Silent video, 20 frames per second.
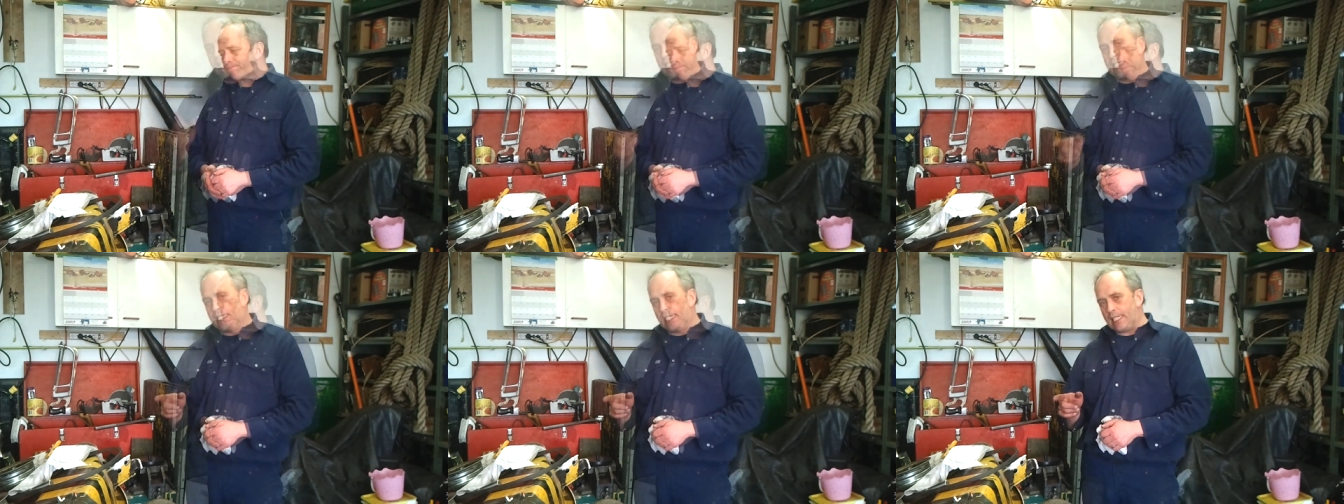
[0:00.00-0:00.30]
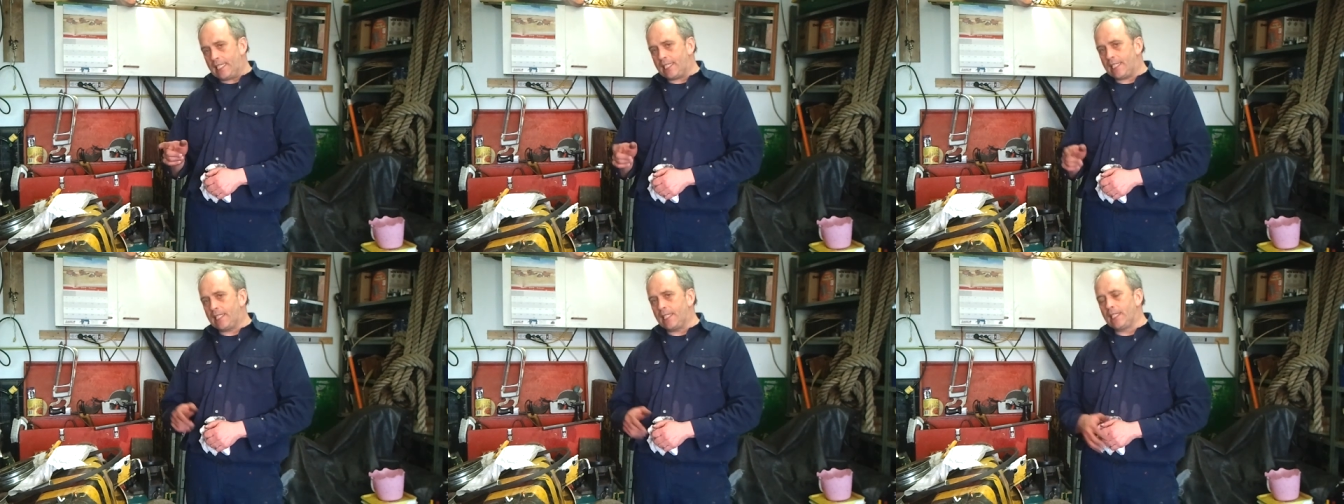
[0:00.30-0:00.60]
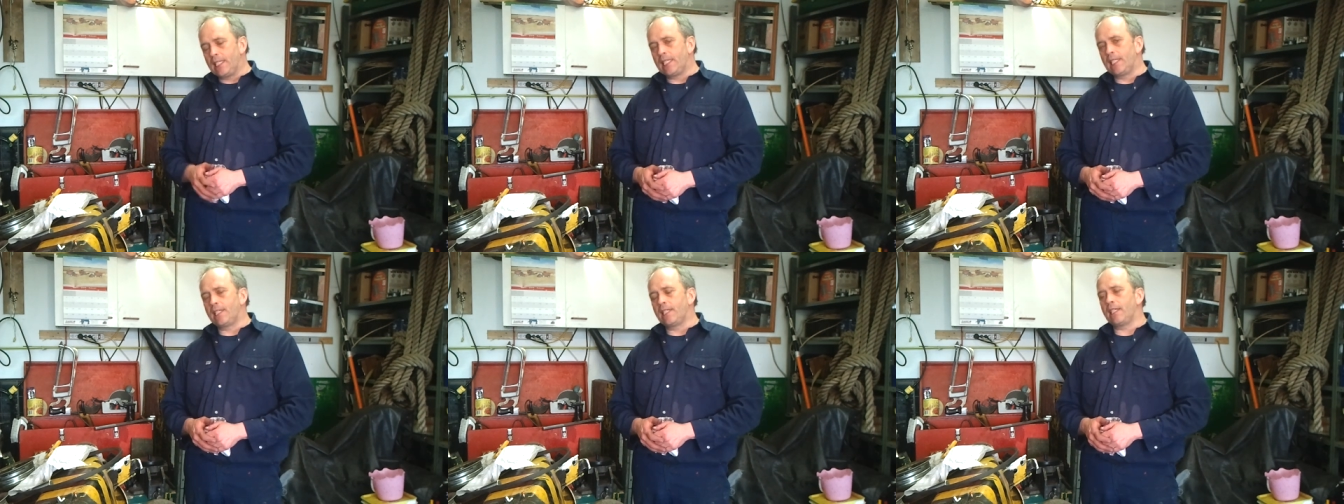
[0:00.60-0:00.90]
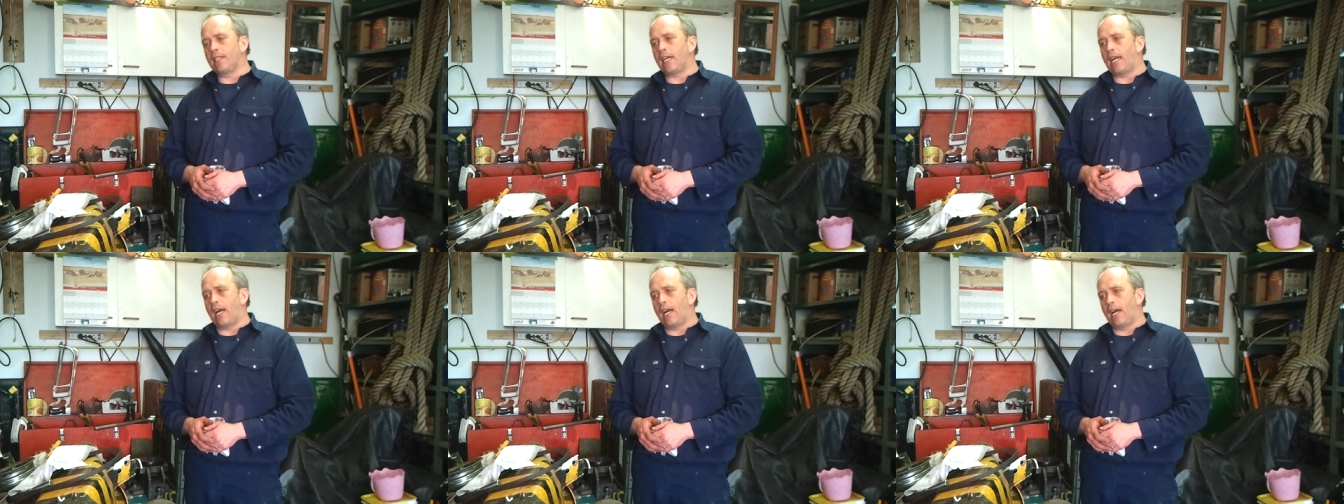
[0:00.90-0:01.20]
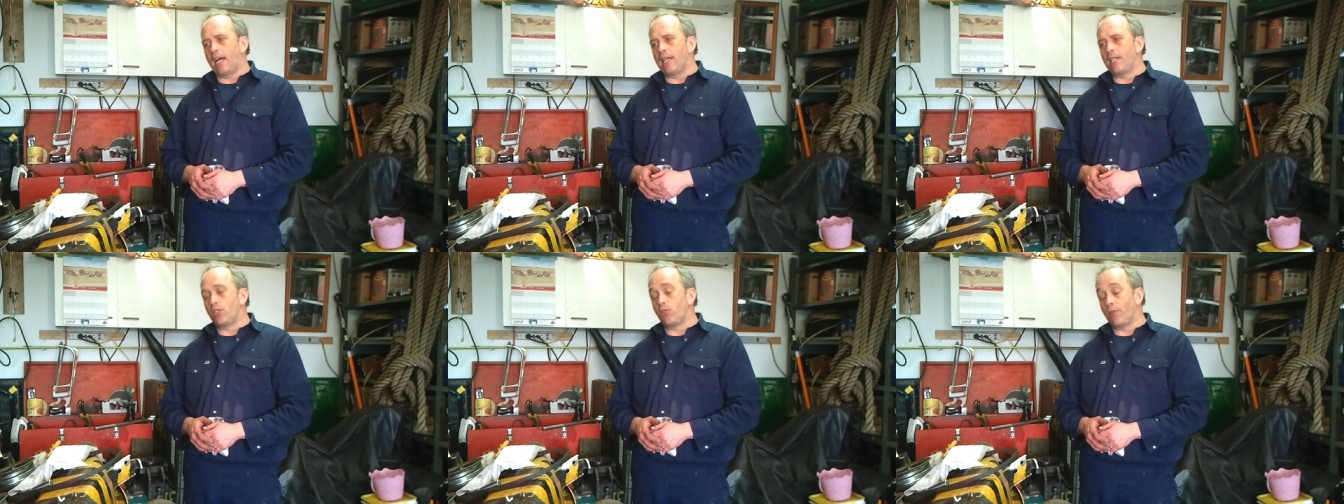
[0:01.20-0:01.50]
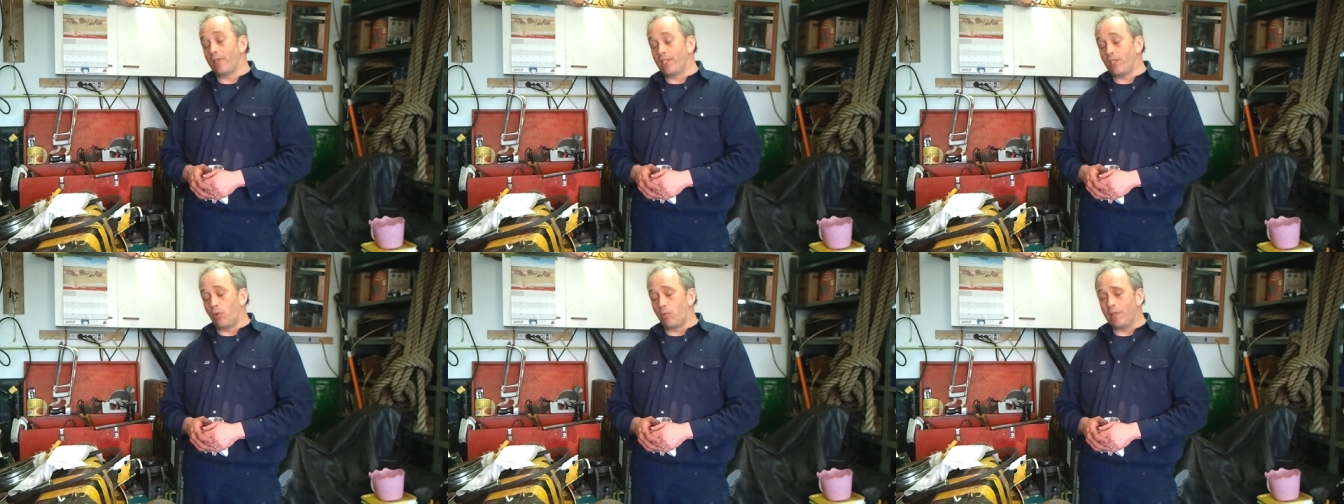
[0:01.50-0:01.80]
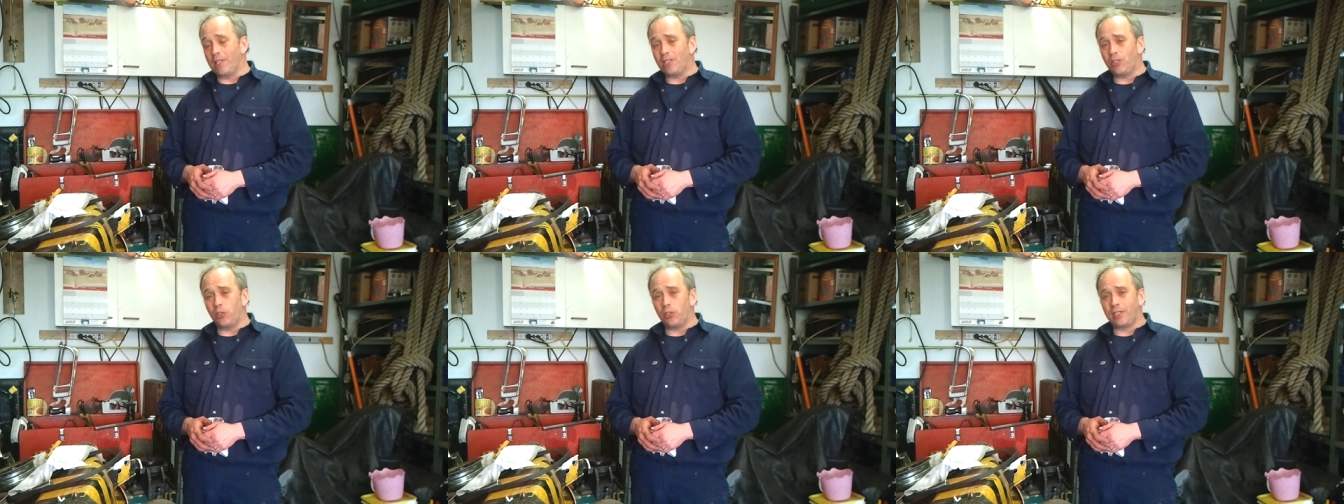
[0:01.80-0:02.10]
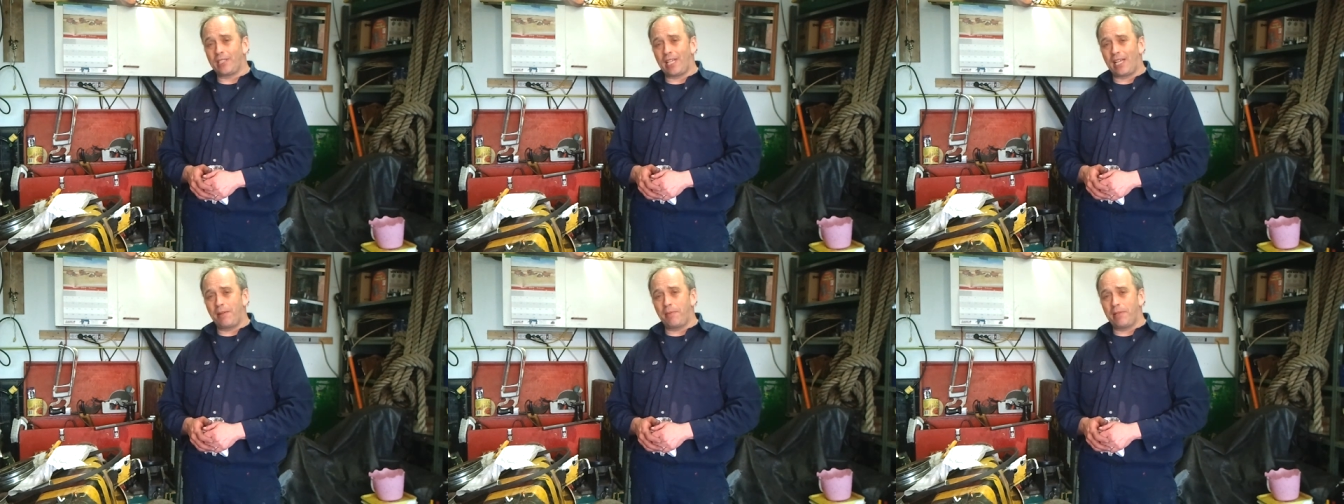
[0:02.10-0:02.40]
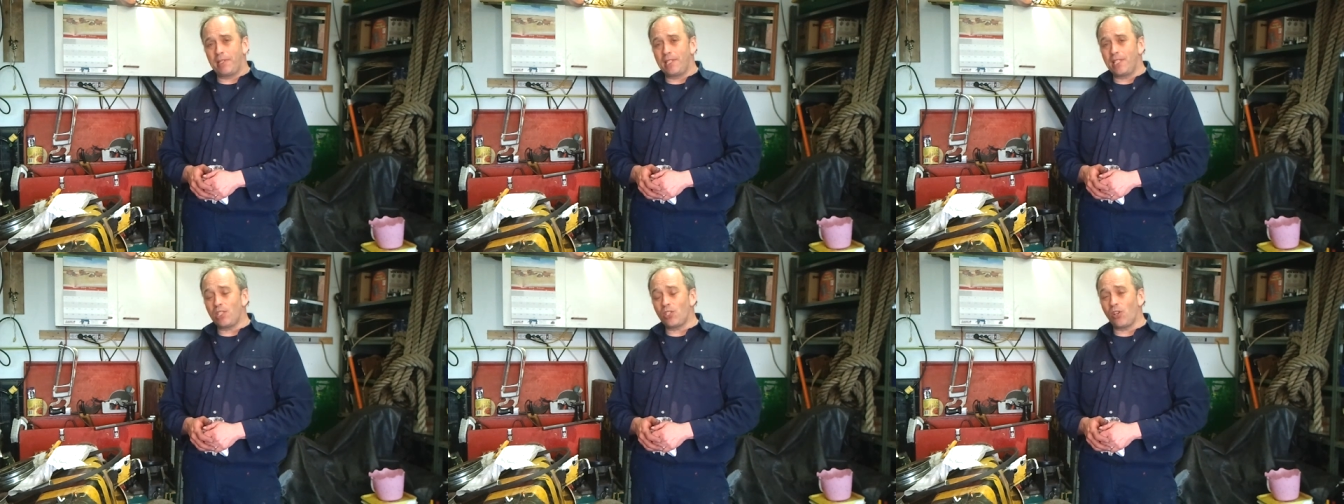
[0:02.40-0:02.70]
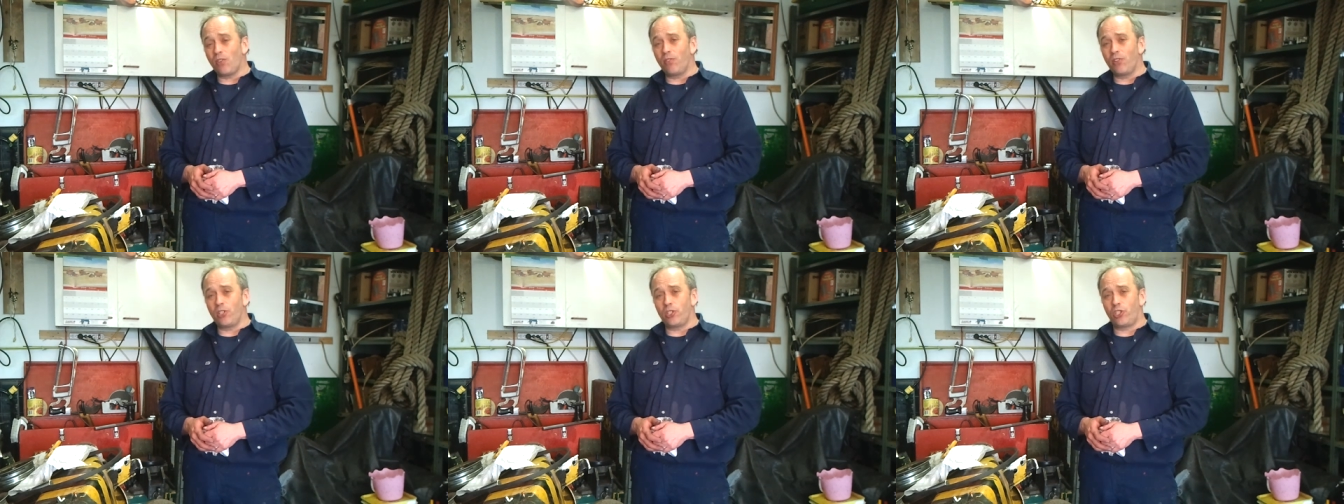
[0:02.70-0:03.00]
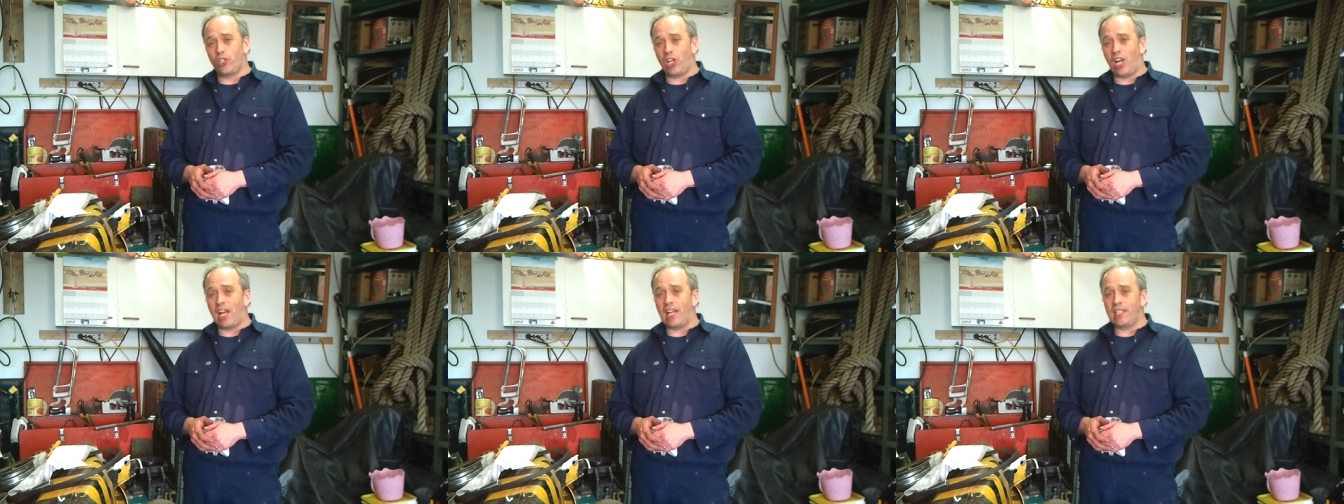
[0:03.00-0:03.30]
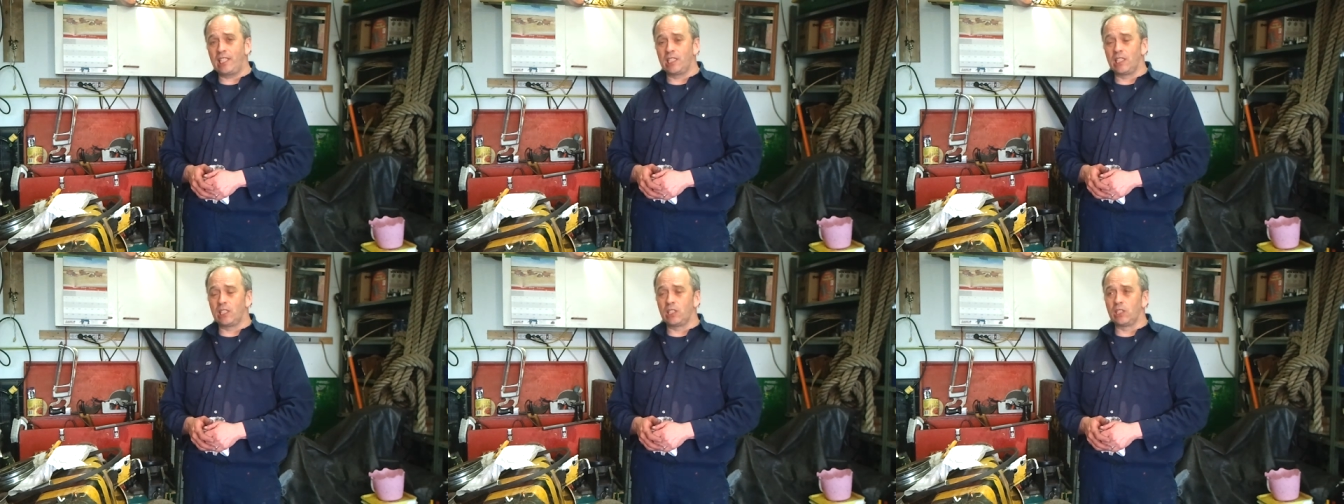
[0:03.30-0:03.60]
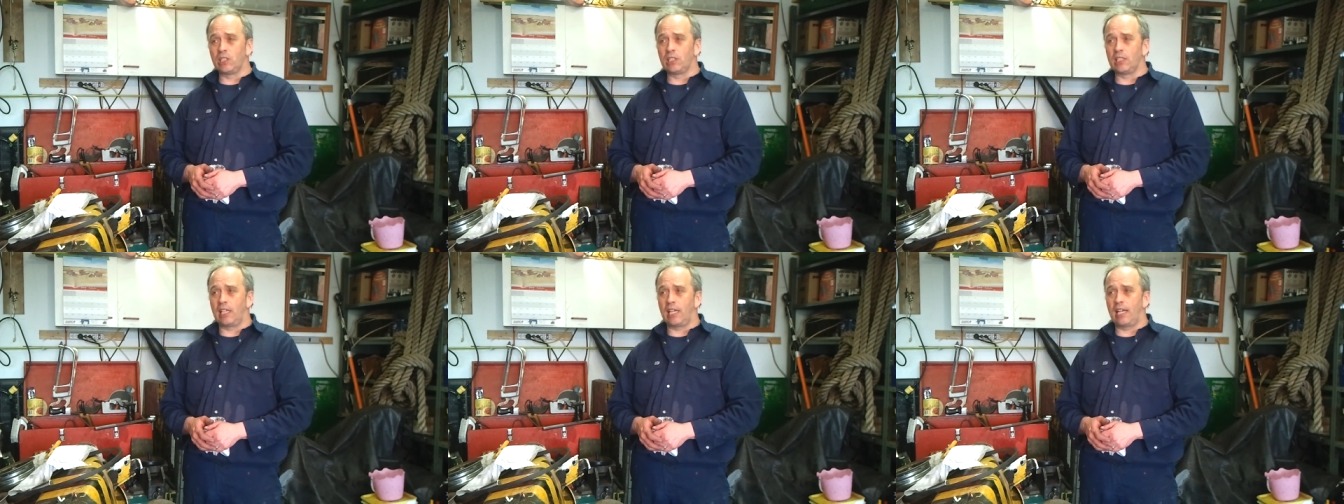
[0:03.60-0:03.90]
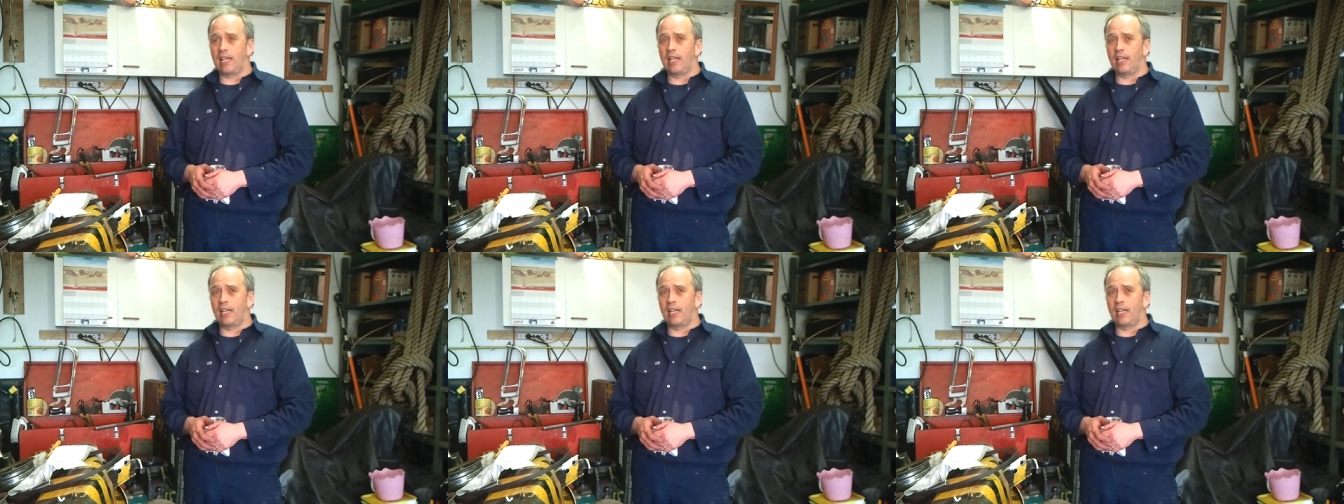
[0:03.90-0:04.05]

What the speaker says: This year, during the winter time, I discovered a channel.